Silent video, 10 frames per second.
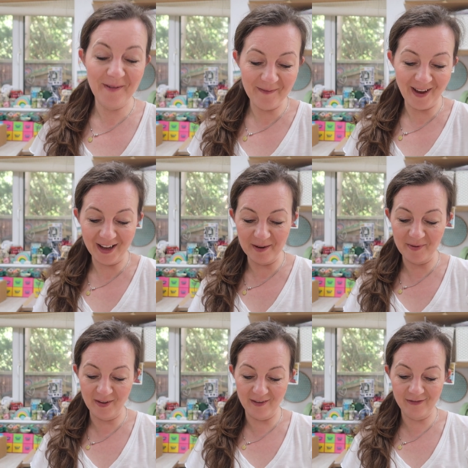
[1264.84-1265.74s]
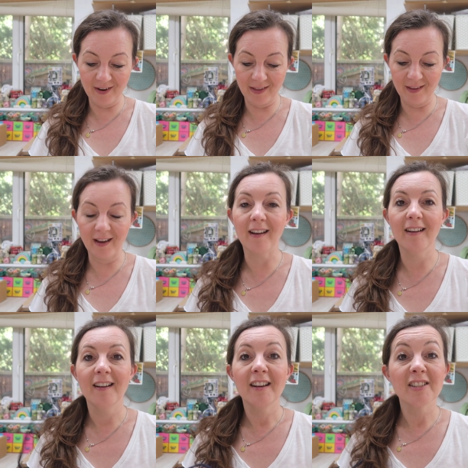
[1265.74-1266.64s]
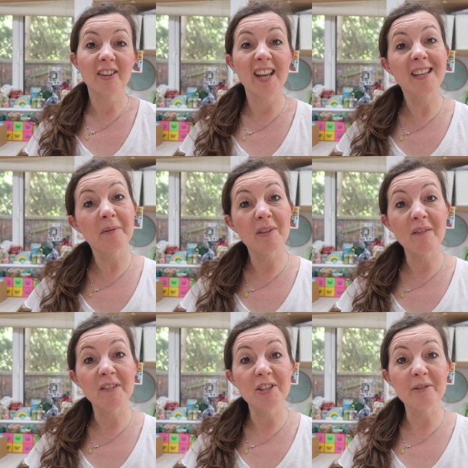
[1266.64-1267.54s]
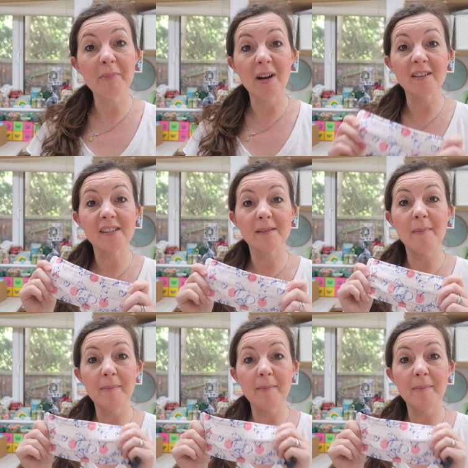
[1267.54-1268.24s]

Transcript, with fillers: my makeup on the front there. So I end up with orange masks.